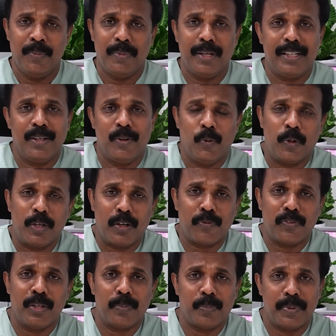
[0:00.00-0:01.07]
but one
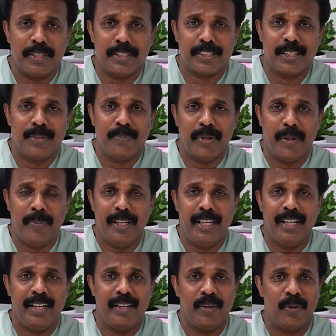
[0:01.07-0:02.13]
of the person
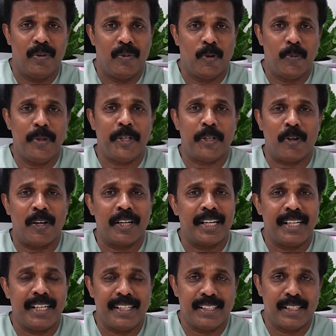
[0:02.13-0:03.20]
maybe won't be
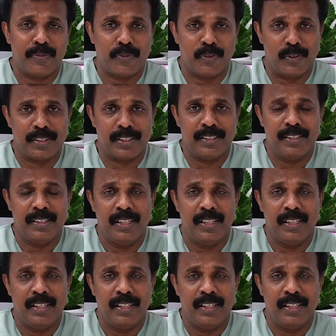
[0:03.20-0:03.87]
tolerating that food.